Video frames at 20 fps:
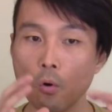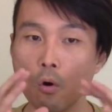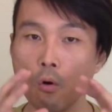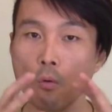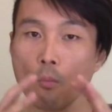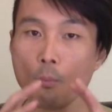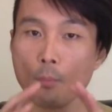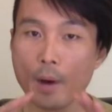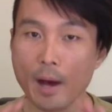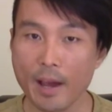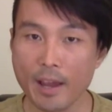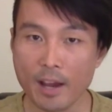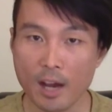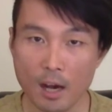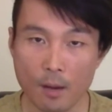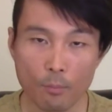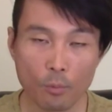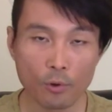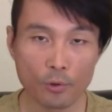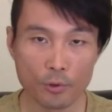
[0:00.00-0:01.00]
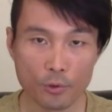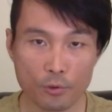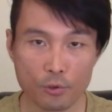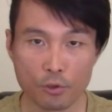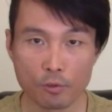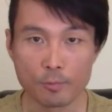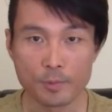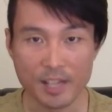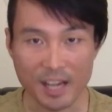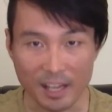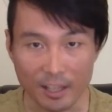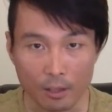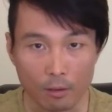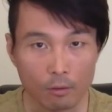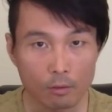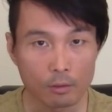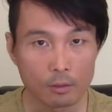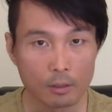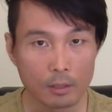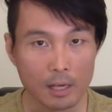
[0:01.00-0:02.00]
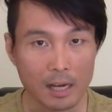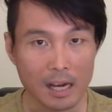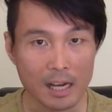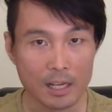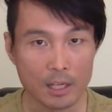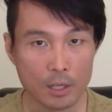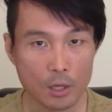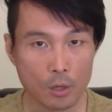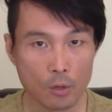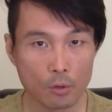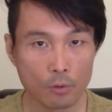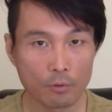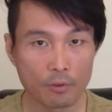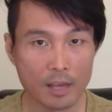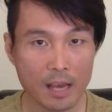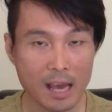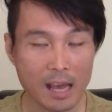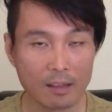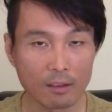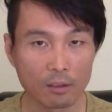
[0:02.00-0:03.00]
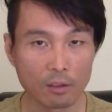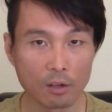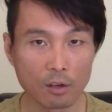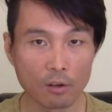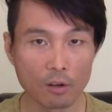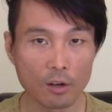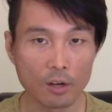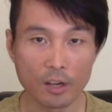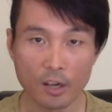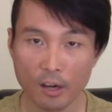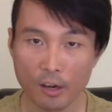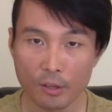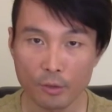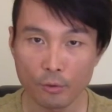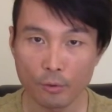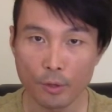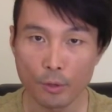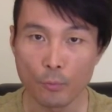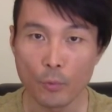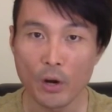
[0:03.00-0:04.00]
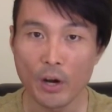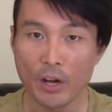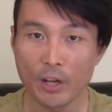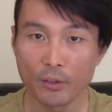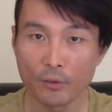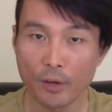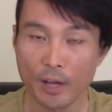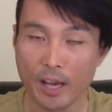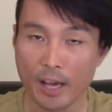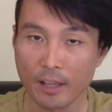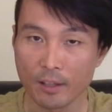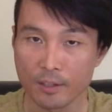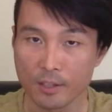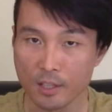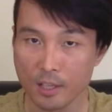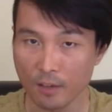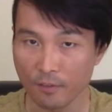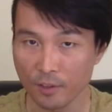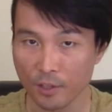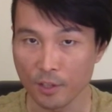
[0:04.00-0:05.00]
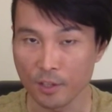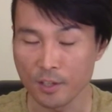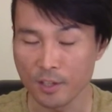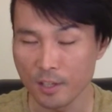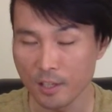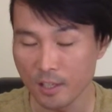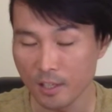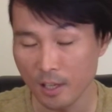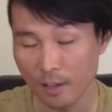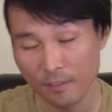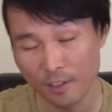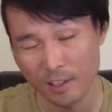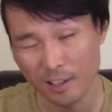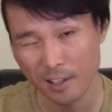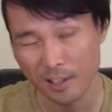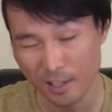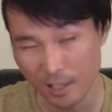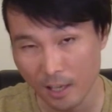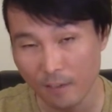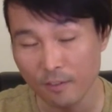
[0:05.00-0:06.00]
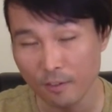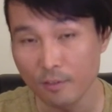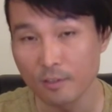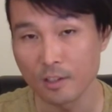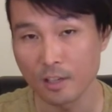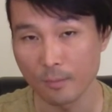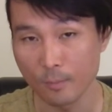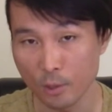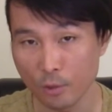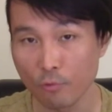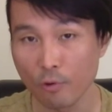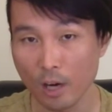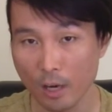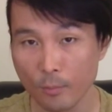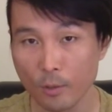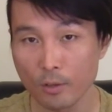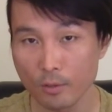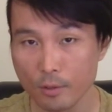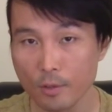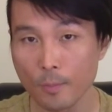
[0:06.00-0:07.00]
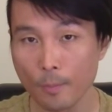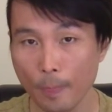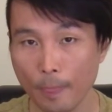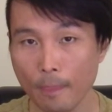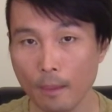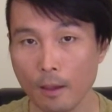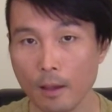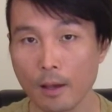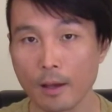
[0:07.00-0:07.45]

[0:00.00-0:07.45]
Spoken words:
On my humble YouTube channel, I know that there are currently 177 subscribers,